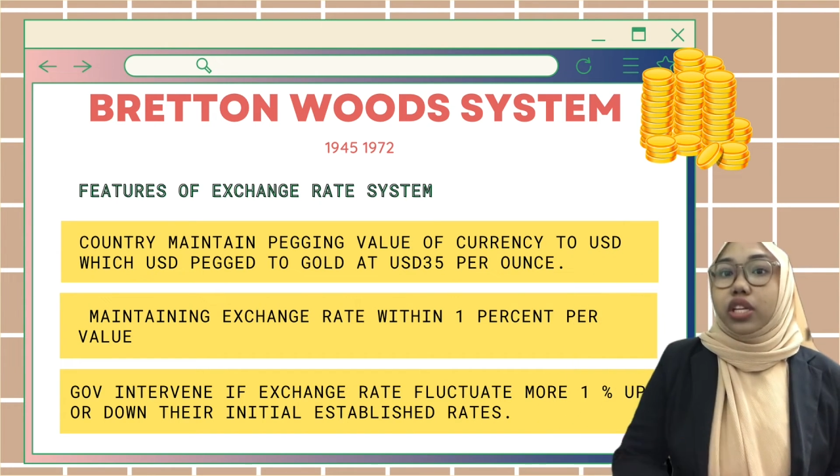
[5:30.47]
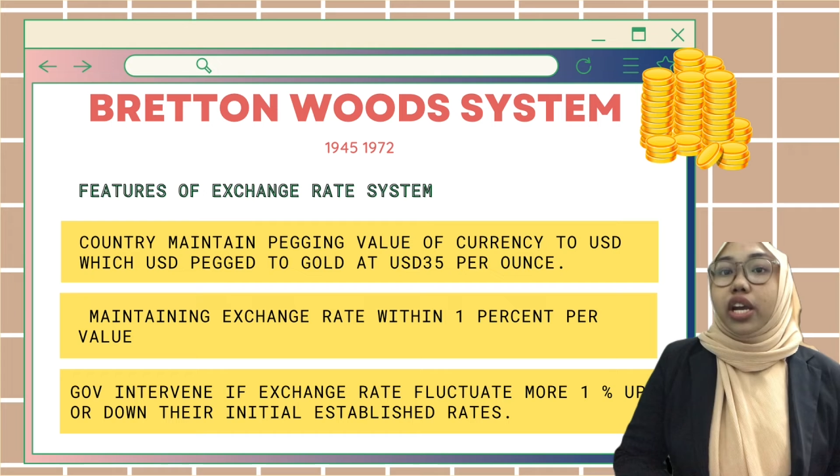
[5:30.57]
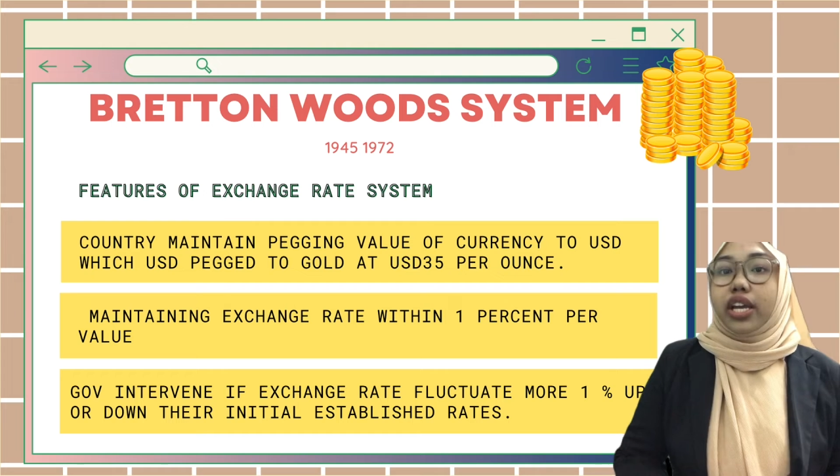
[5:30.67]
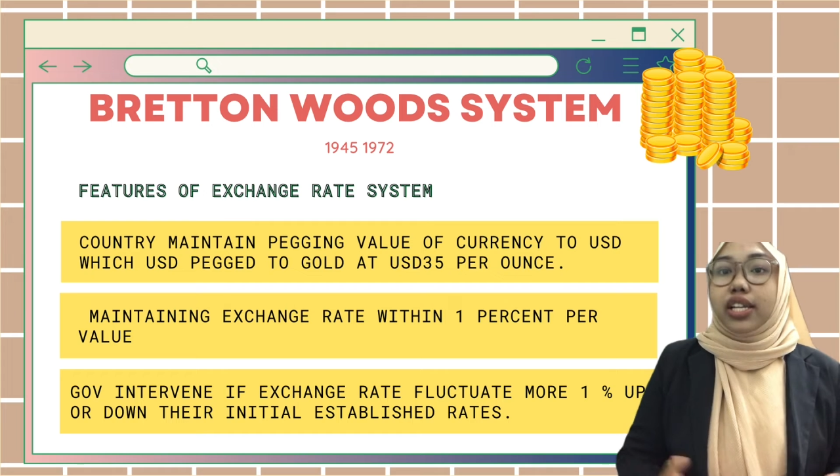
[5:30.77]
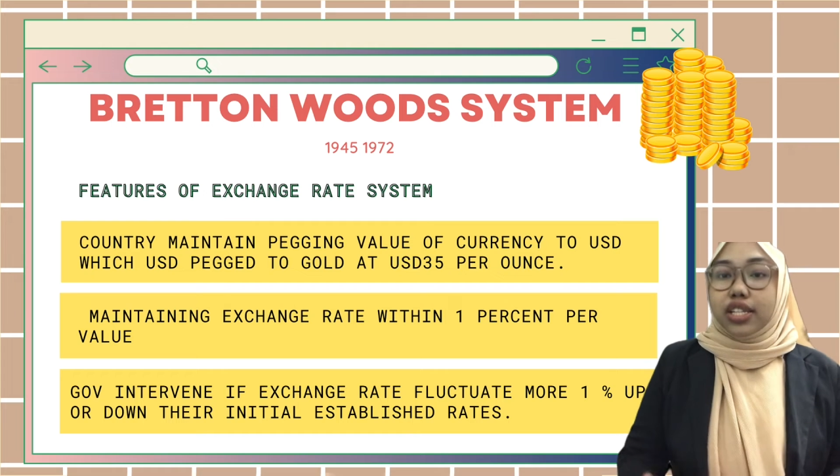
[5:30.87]

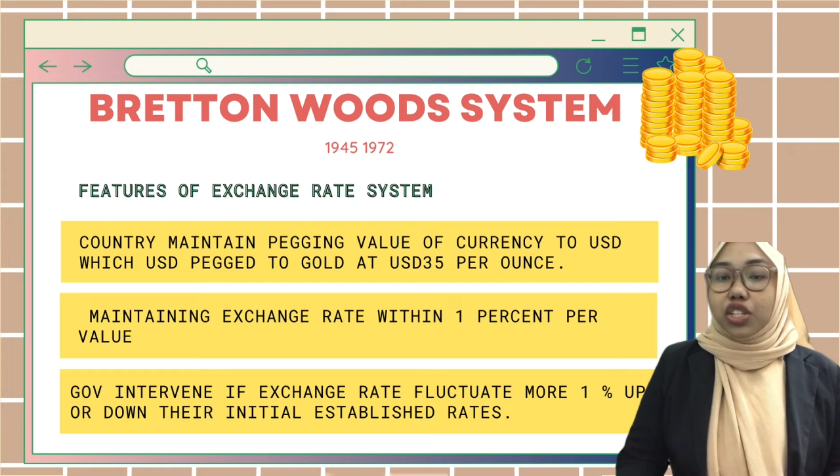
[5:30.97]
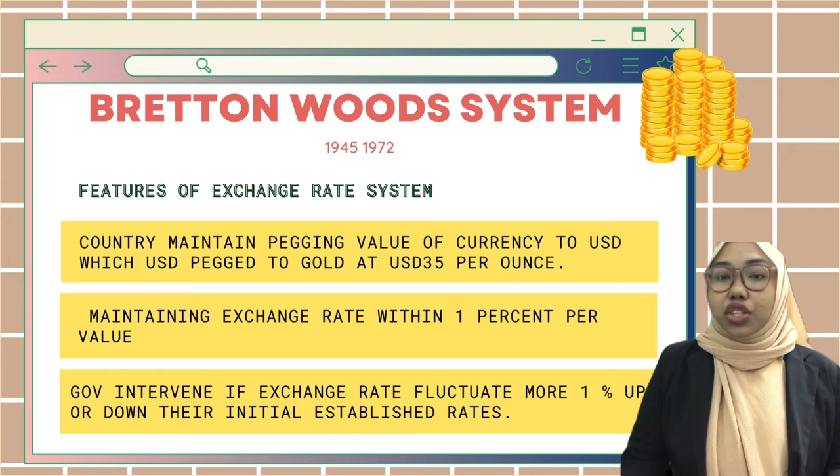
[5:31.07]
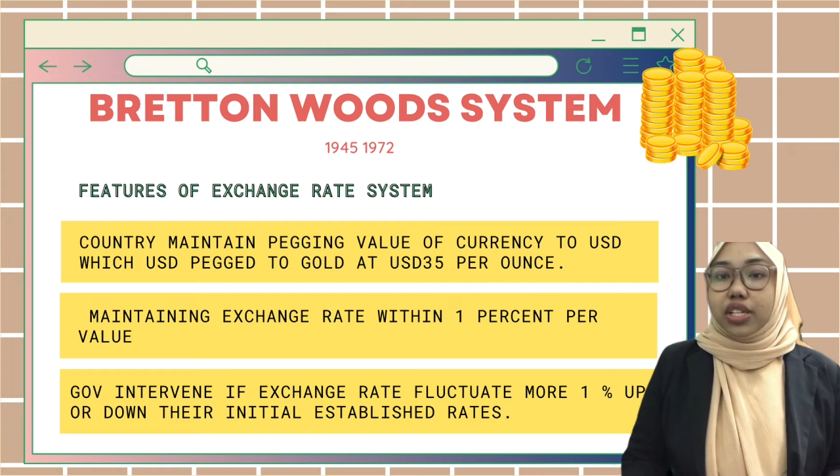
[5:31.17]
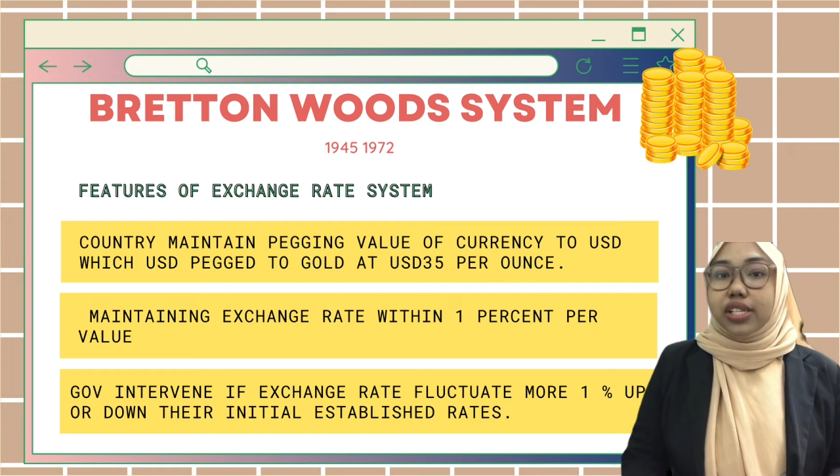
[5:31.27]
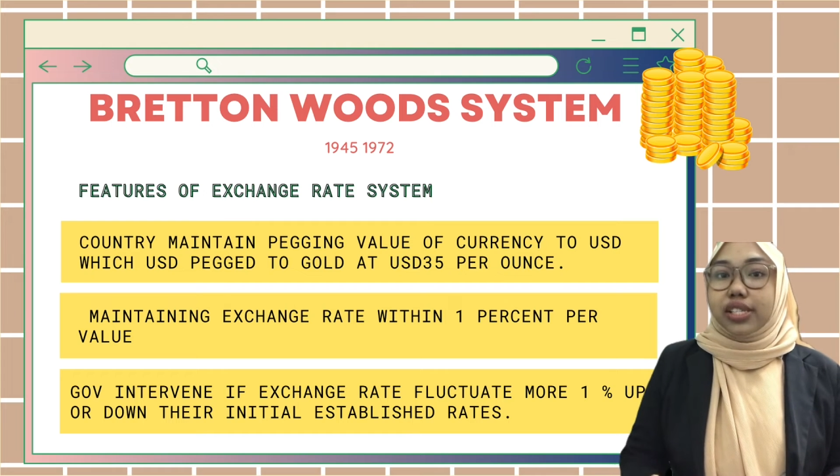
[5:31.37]
their
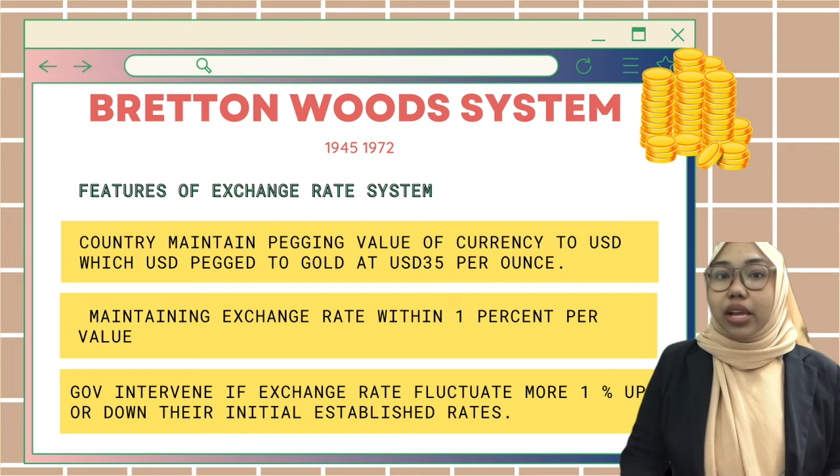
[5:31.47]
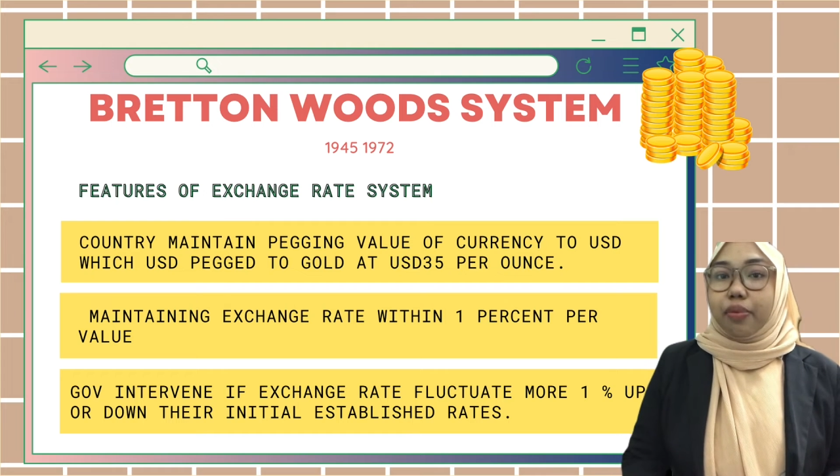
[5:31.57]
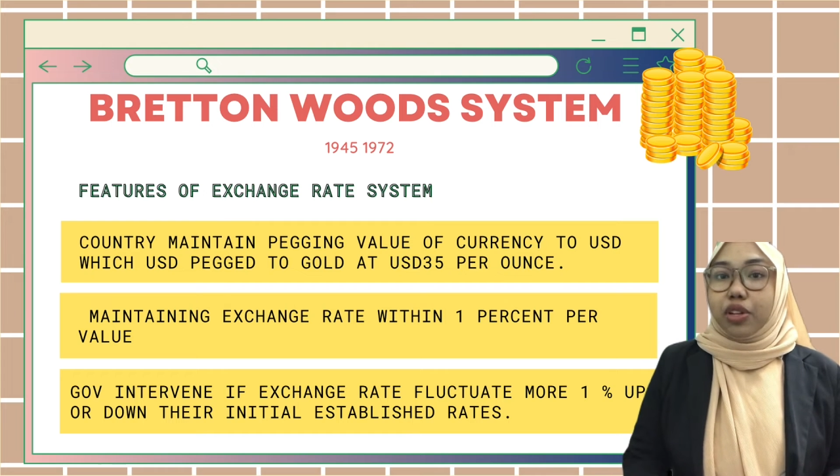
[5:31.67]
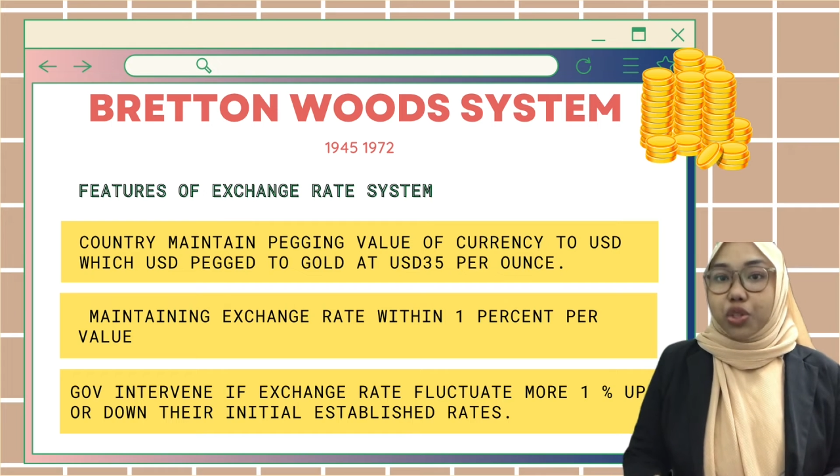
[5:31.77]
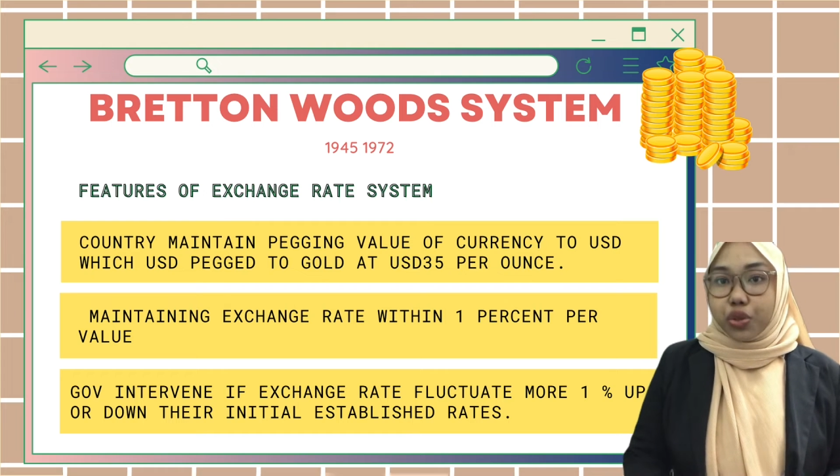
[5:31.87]
initial
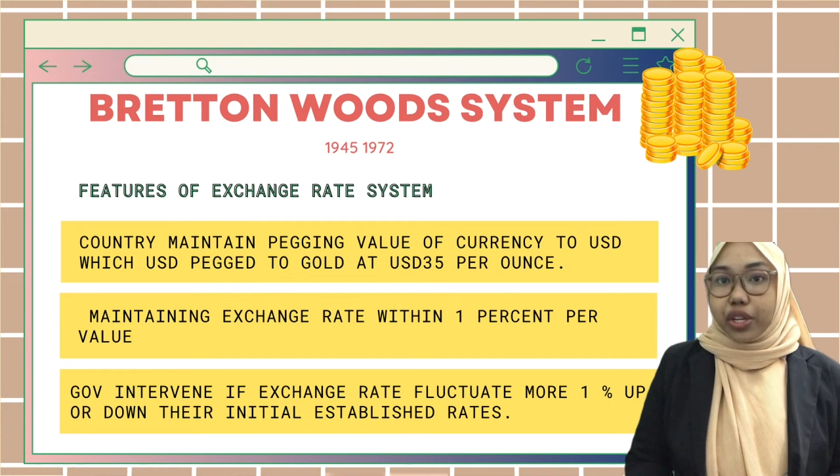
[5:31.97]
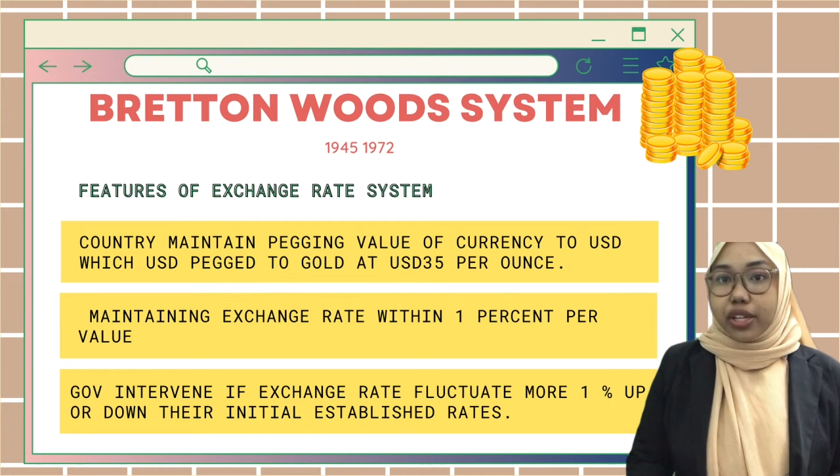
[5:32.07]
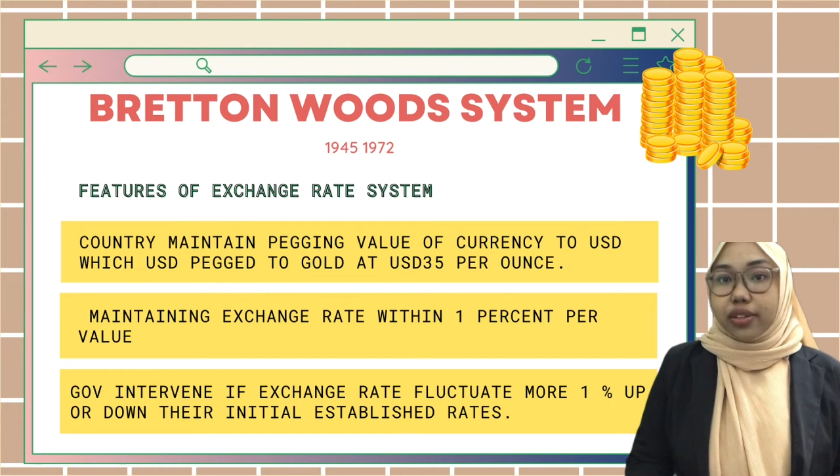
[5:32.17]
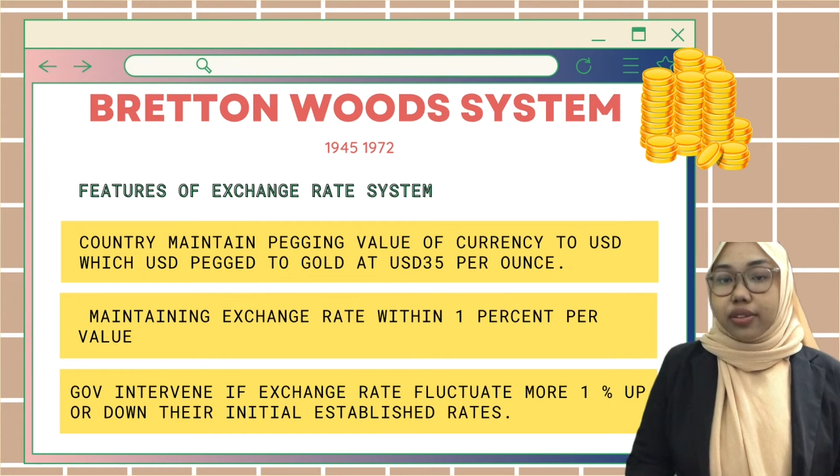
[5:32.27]
established rate.